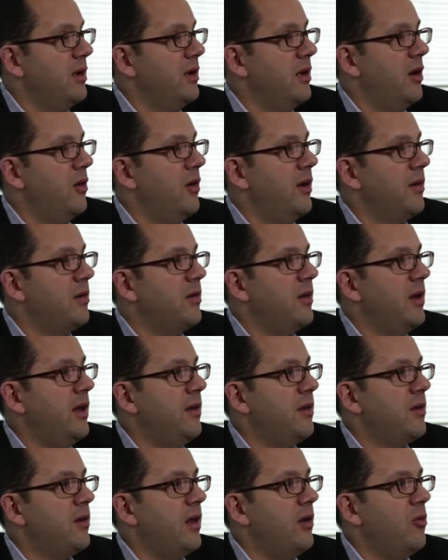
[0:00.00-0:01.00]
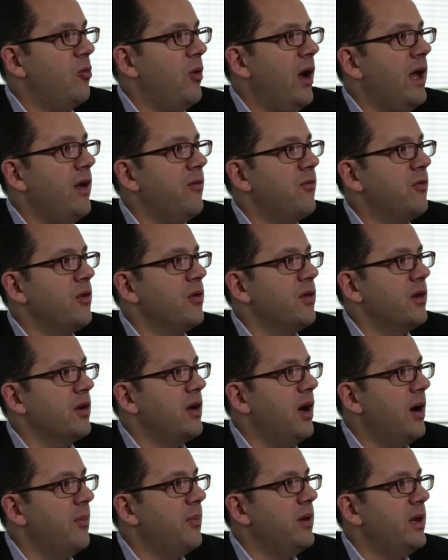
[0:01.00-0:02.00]
You know, it's a way for the
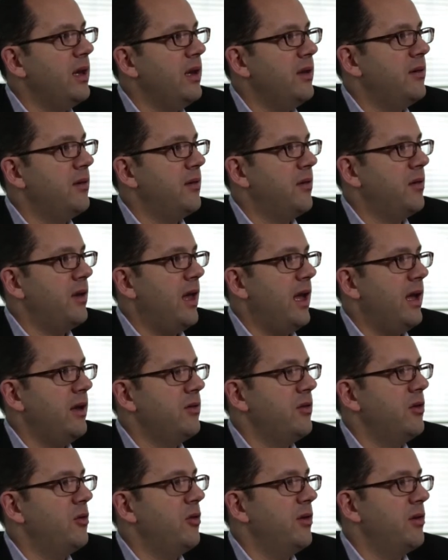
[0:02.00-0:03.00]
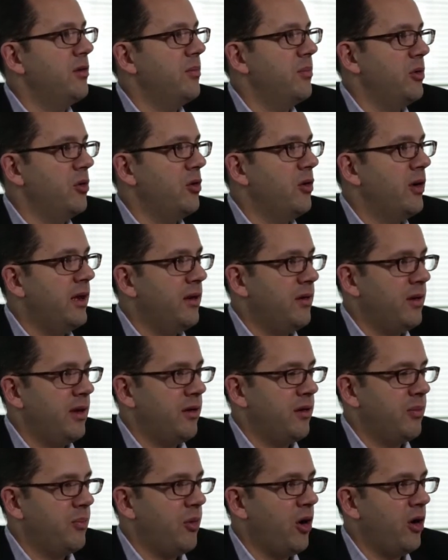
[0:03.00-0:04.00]
company to say to its employees and
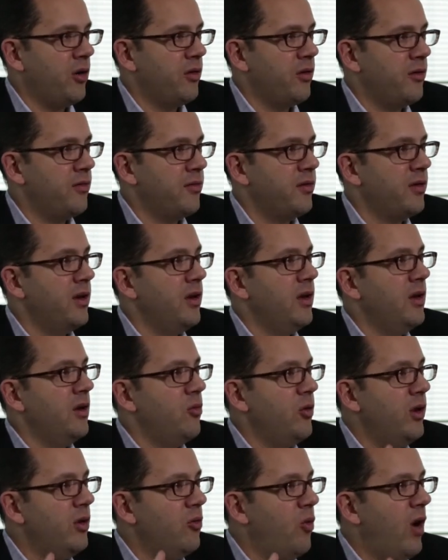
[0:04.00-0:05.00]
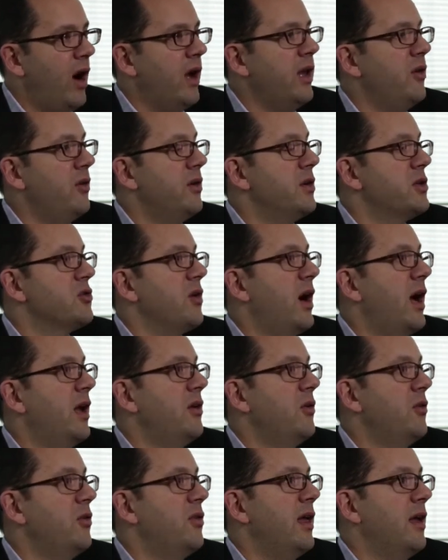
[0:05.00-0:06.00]
its partners, we want you to try
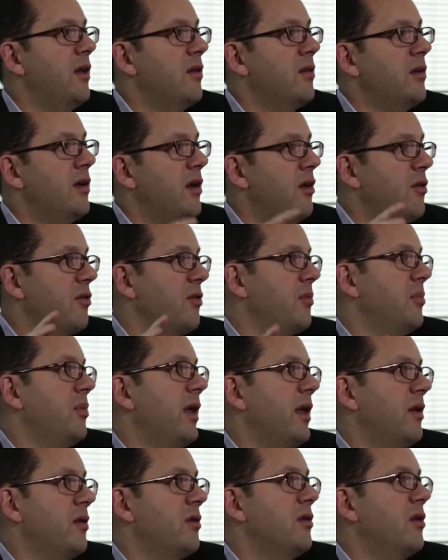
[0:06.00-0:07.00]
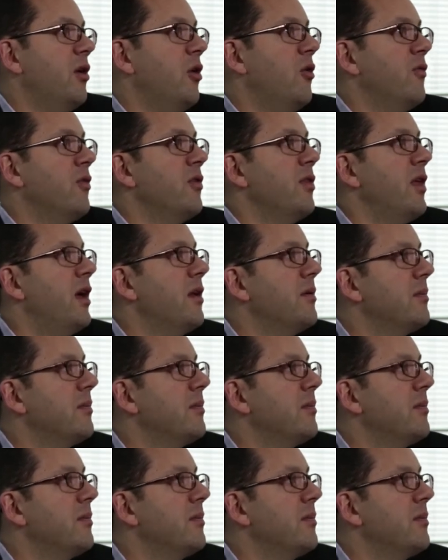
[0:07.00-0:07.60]
new things, and here's a place to go for that.